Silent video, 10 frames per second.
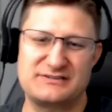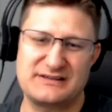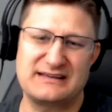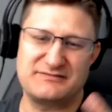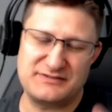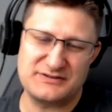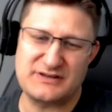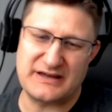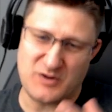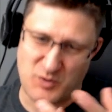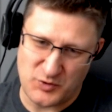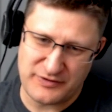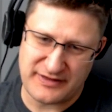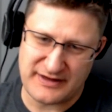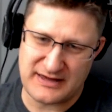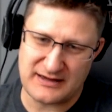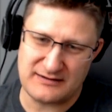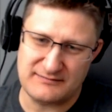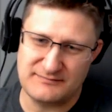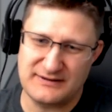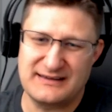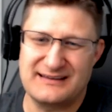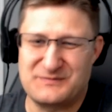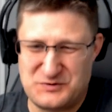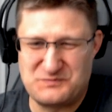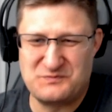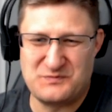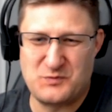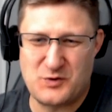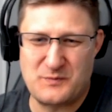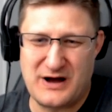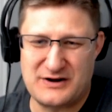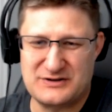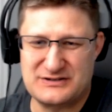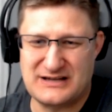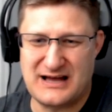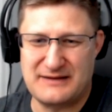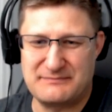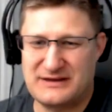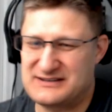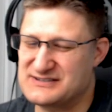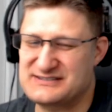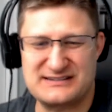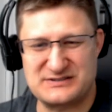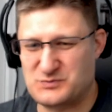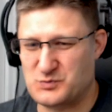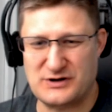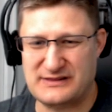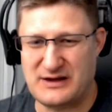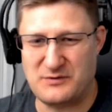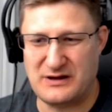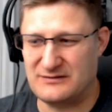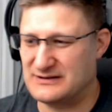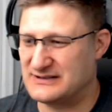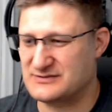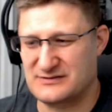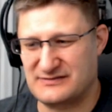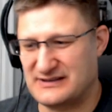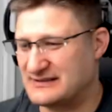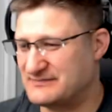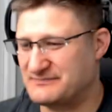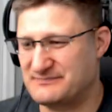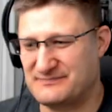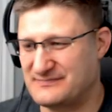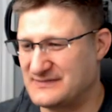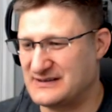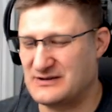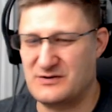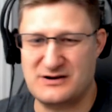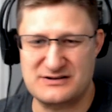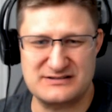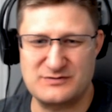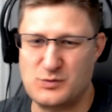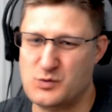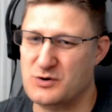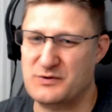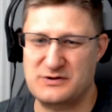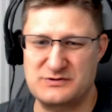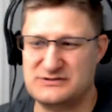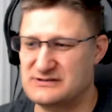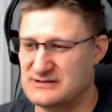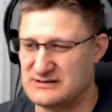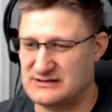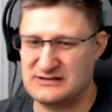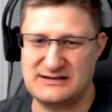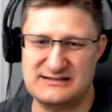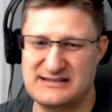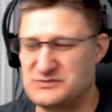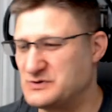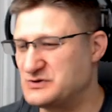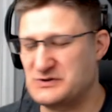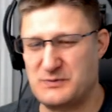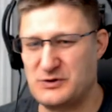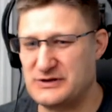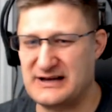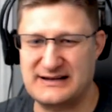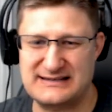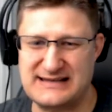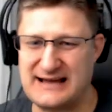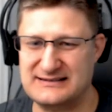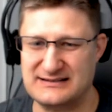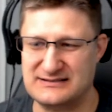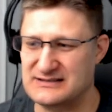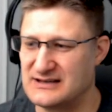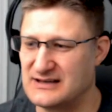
like? It feels like old thinking in a more modern time. It just doesn't work that well. It's sort of like, our Civil War we used in the United States, we used Napoleonic tactics